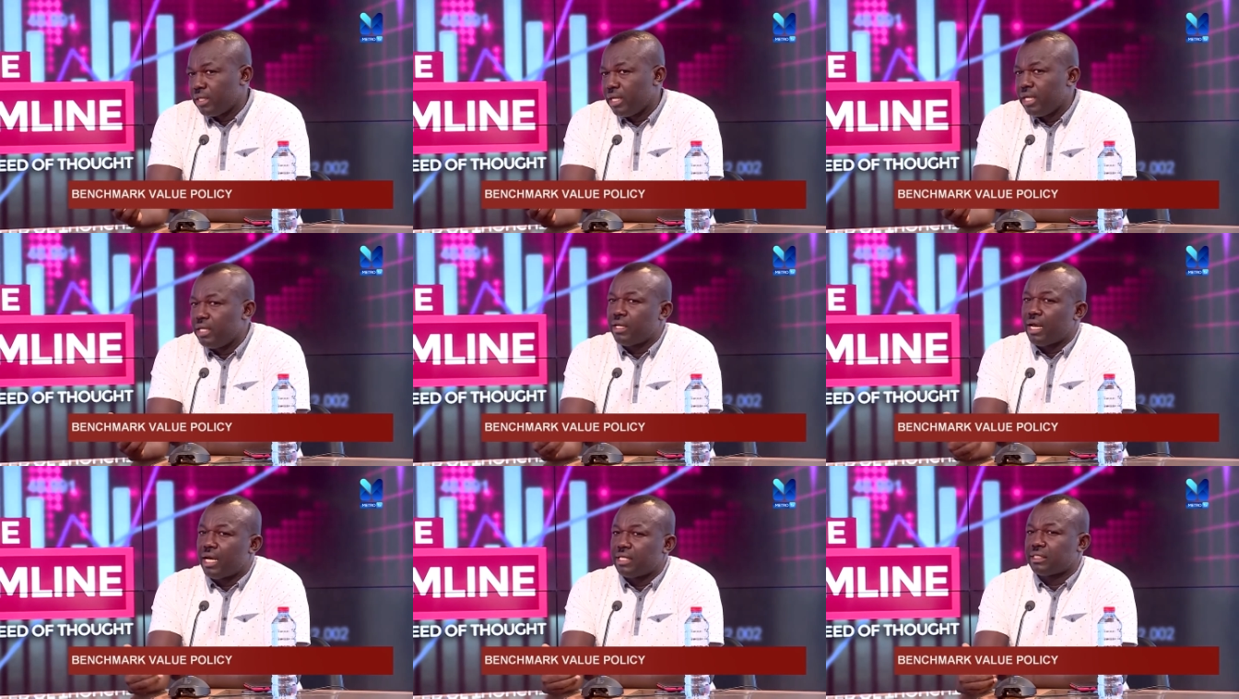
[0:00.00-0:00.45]

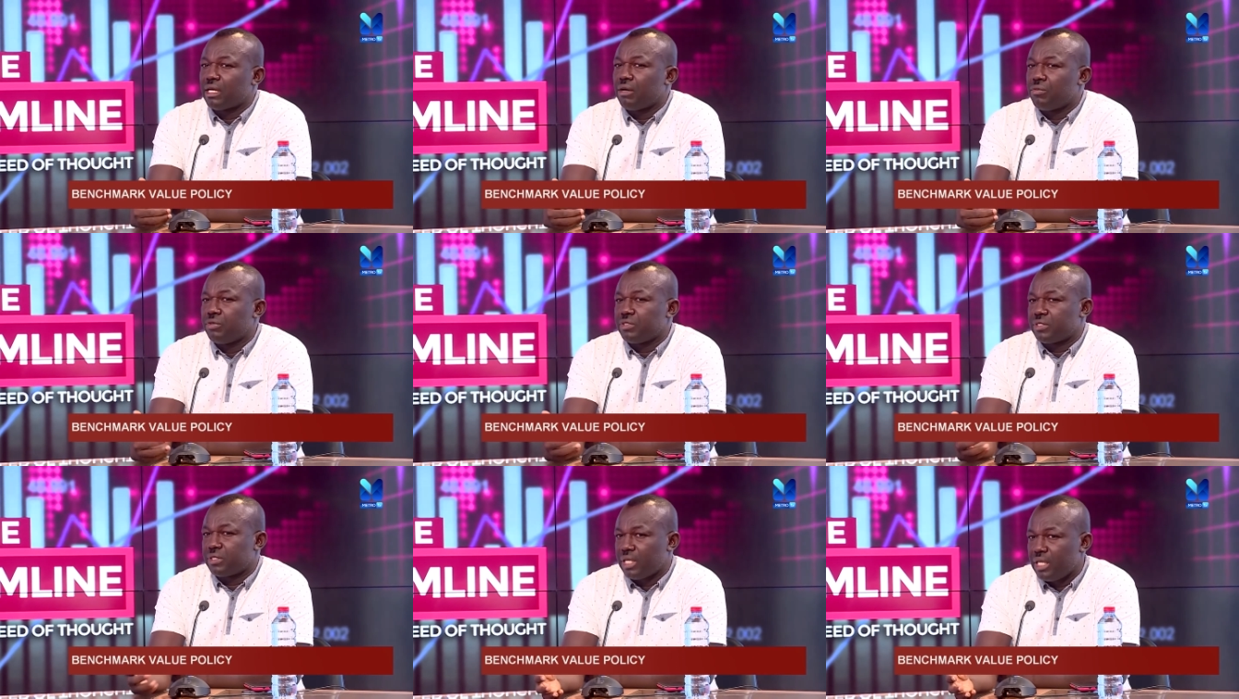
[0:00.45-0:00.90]
And as I
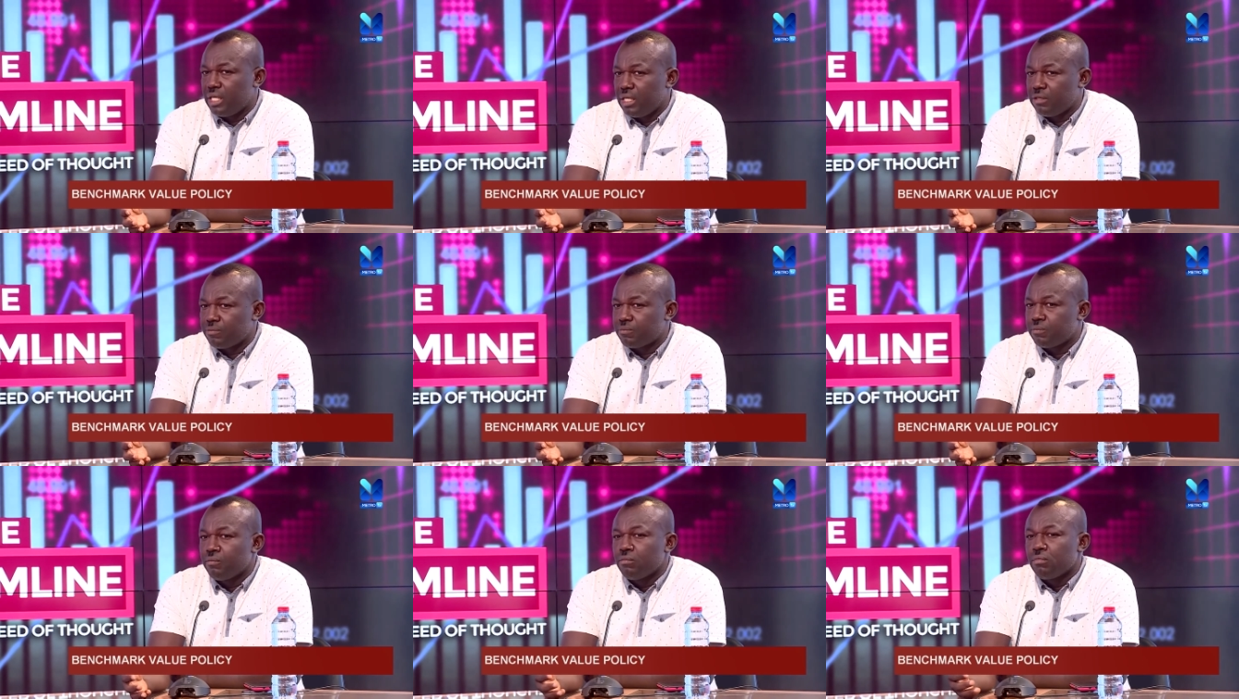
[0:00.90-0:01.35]
was
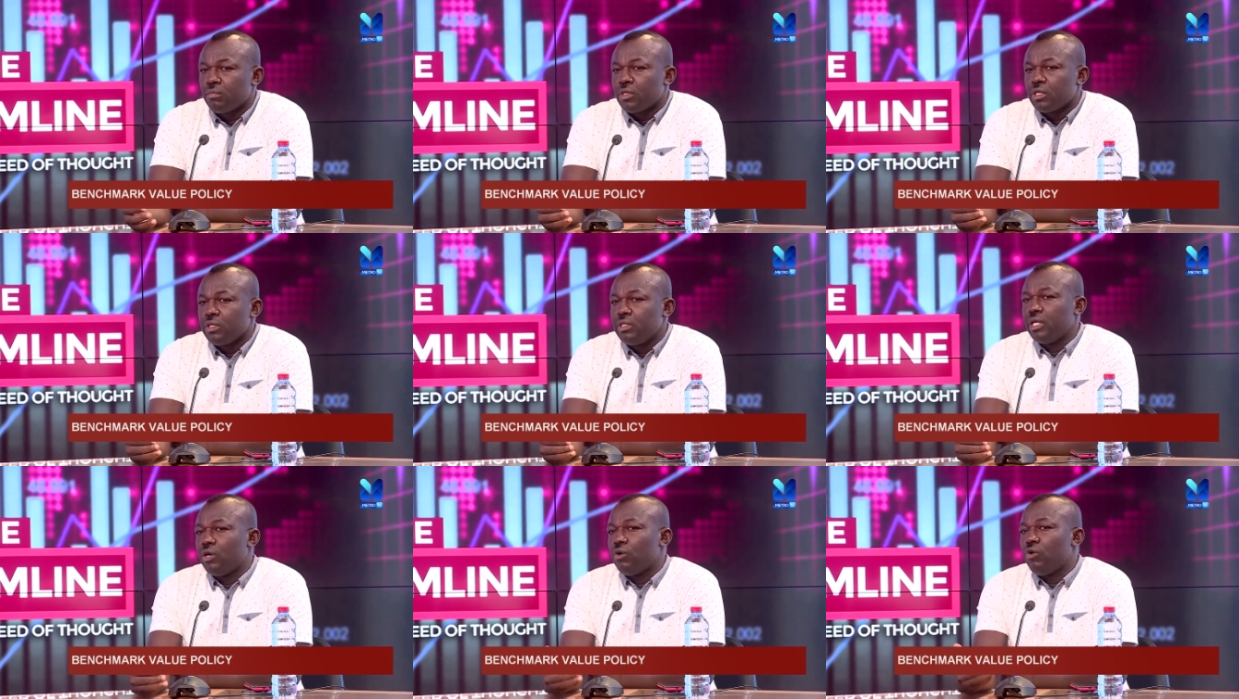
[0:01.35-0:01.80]
saying,
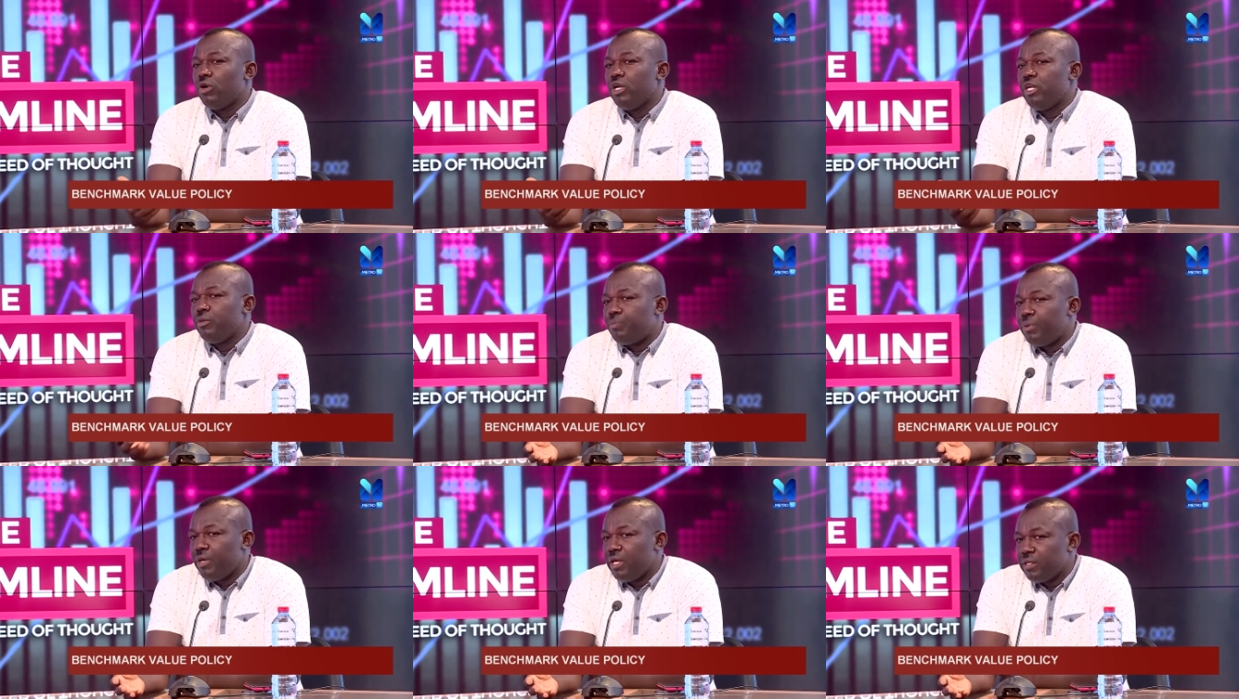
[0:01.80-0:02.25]
the
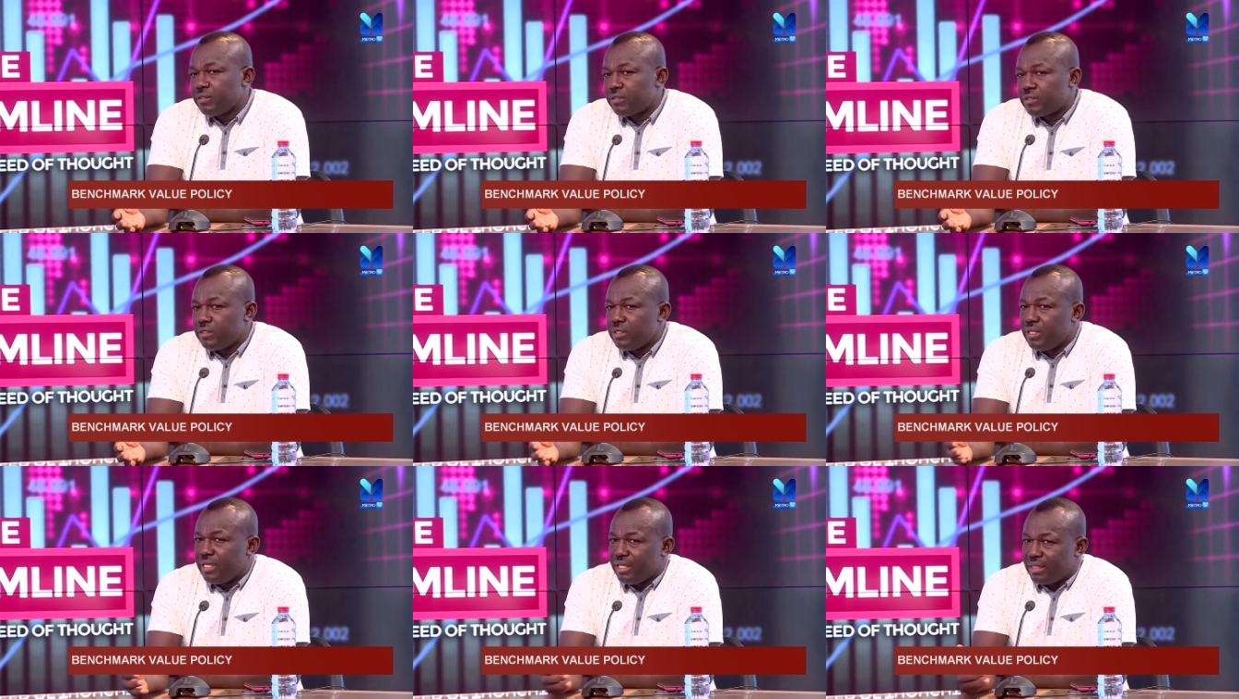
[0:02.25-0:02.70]
only place
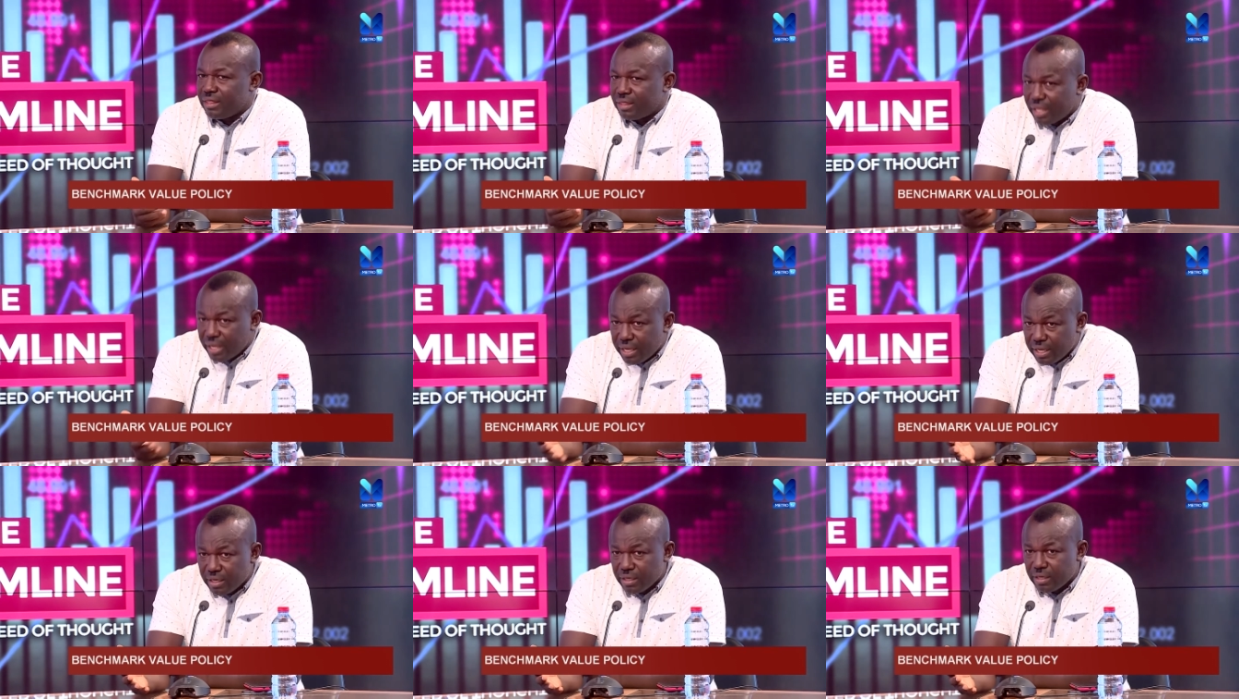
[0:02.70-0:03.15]
they
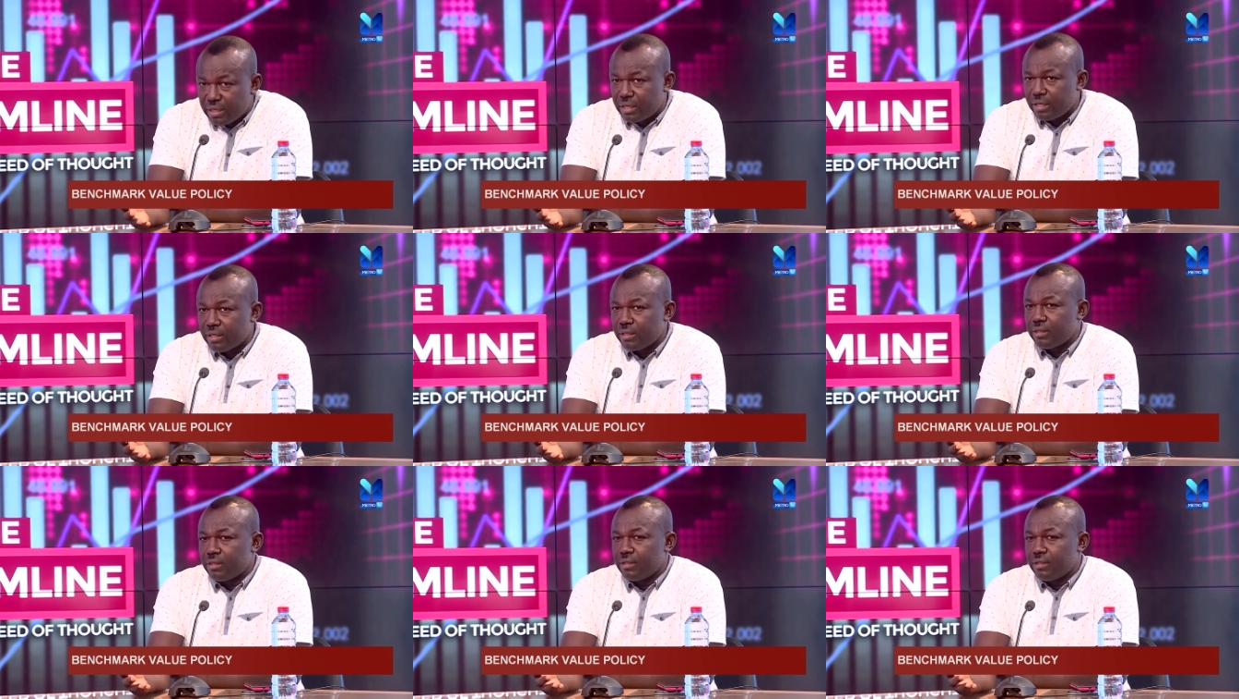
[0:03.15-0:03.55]
think